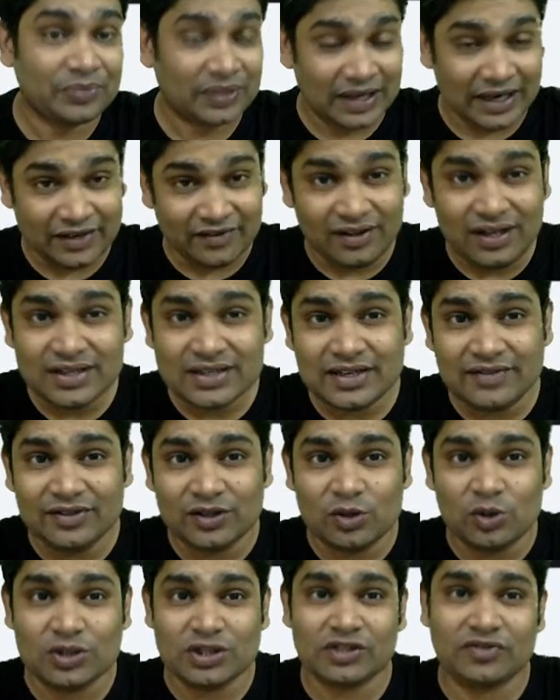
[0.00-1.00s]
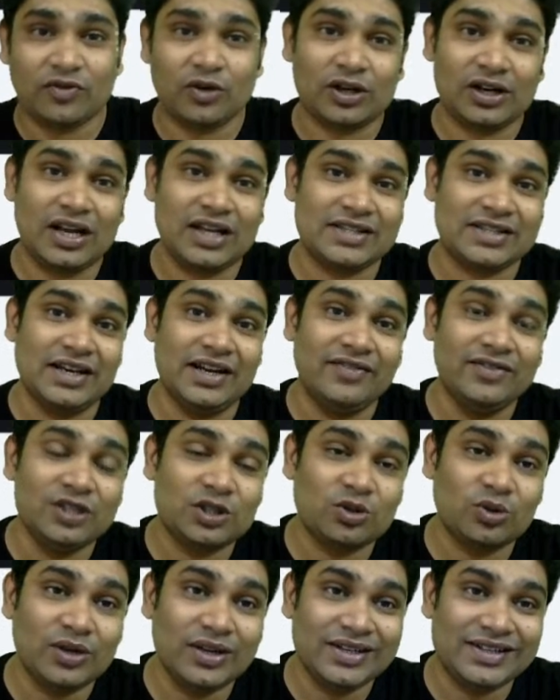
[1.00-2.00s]
advanced level courses for class 11
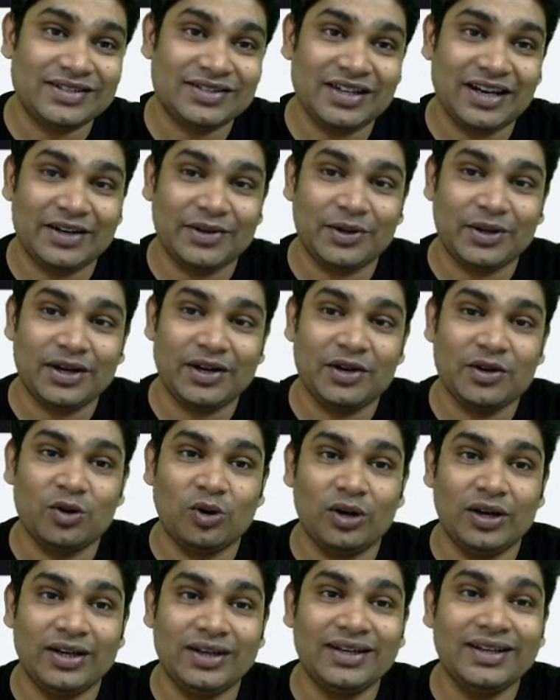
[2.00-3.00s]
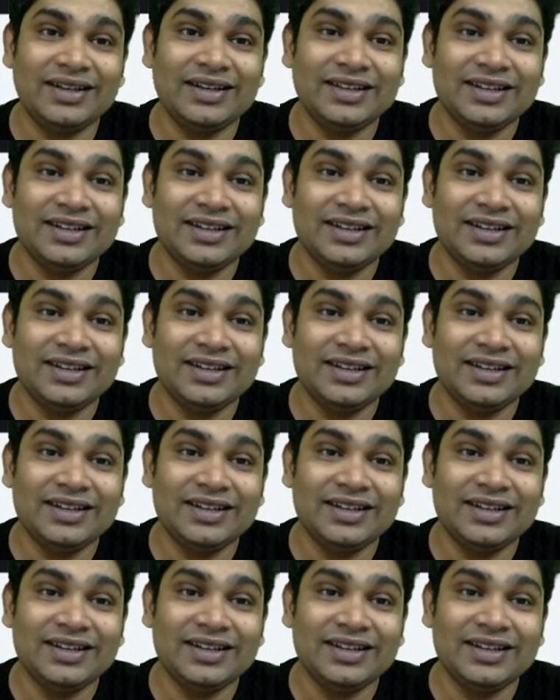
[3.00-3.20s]
students that you can enroll in.